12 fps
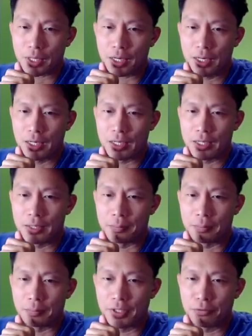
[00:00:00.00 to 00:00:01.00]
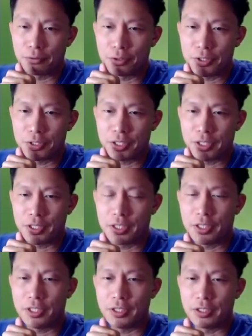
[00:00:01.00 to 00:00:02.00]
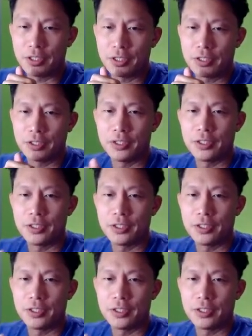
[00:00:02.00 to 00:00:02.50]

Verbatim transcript: The first link here